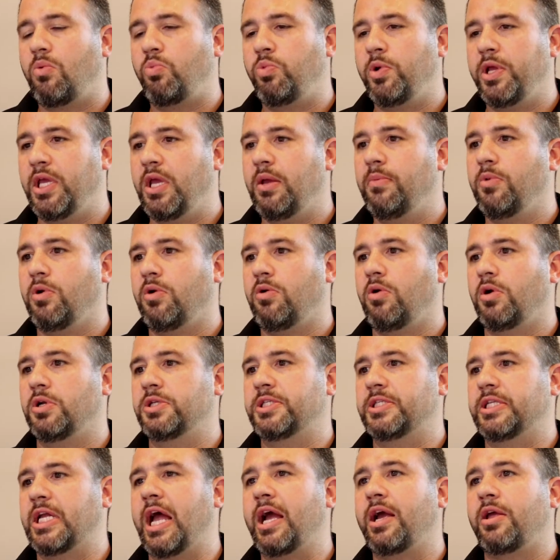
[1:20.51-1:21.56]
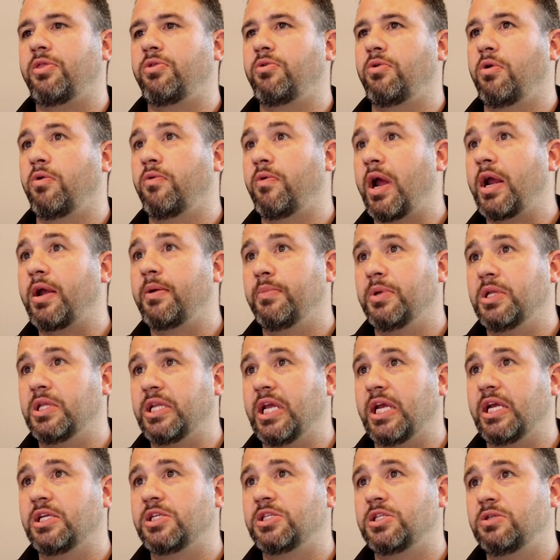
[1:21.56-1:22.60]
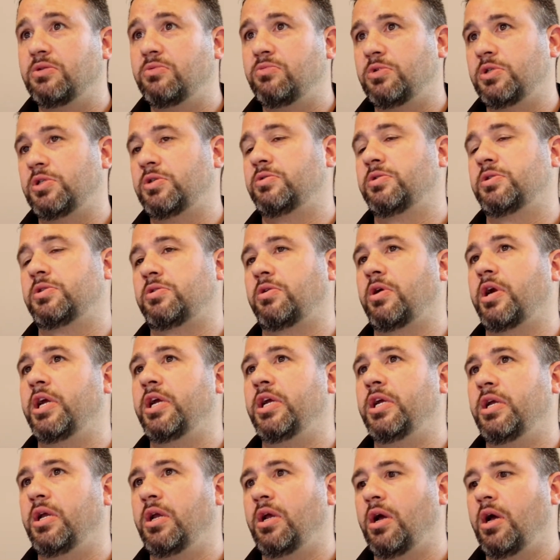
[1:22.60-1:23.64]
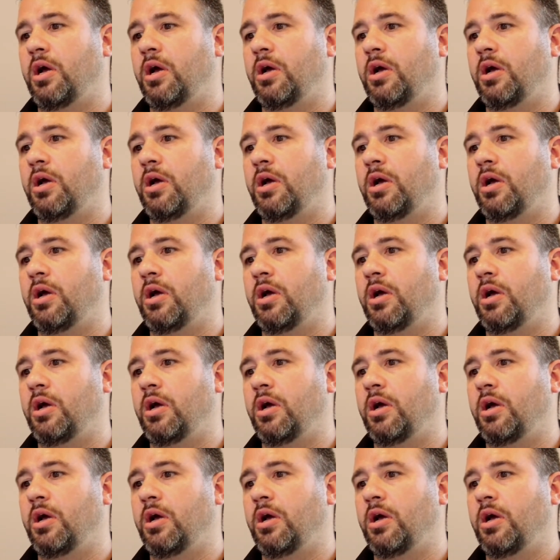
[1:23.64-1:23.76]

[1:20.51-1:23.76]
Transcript: We came across Stack through a recommendation, which was great.